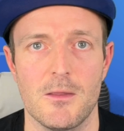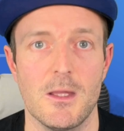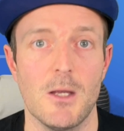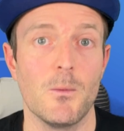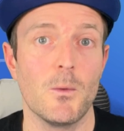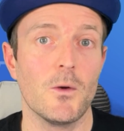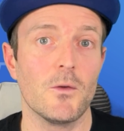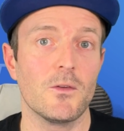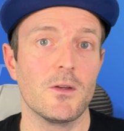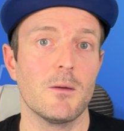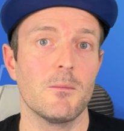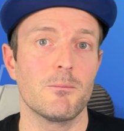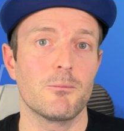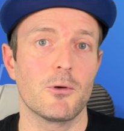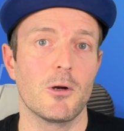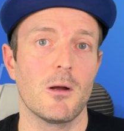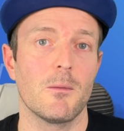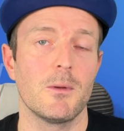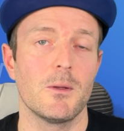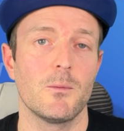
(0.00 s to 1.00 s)
There were some
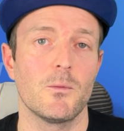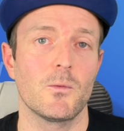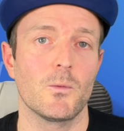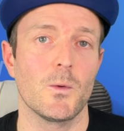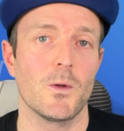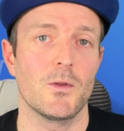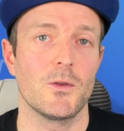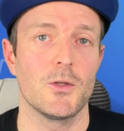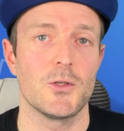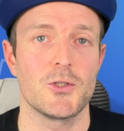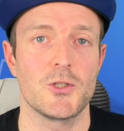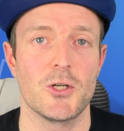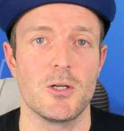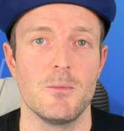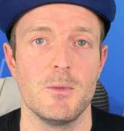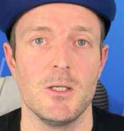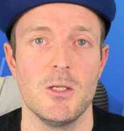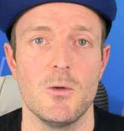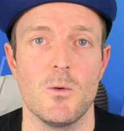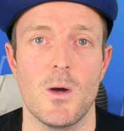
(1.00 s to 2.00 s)
problems with the
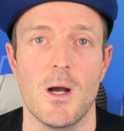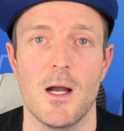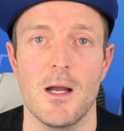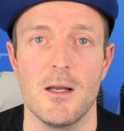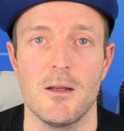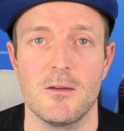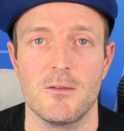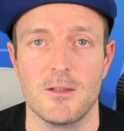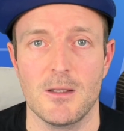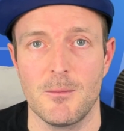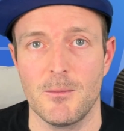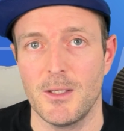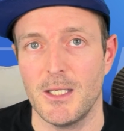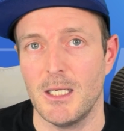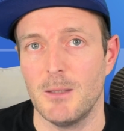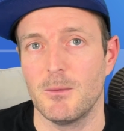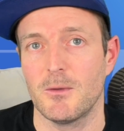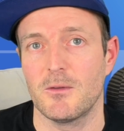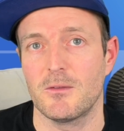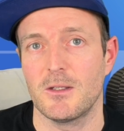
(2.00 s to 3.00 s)
German UI, some
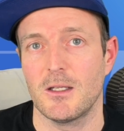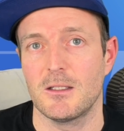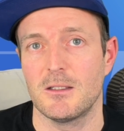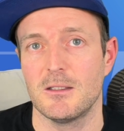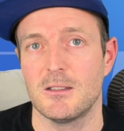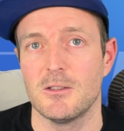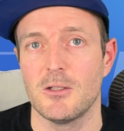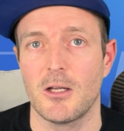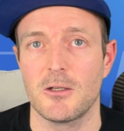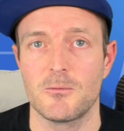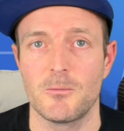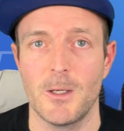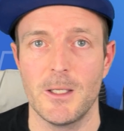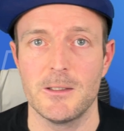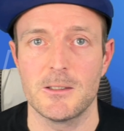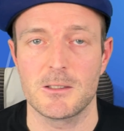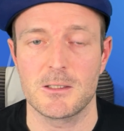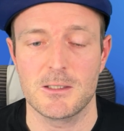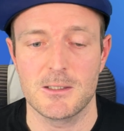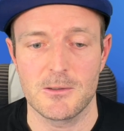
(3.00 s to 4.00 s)
labels that did not
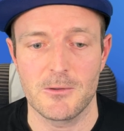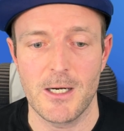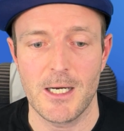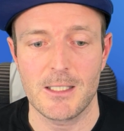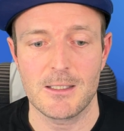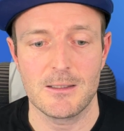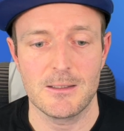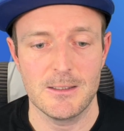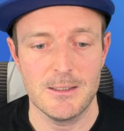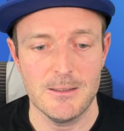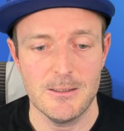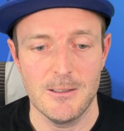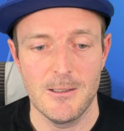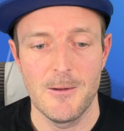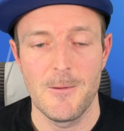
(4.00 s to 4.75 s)
render correctly.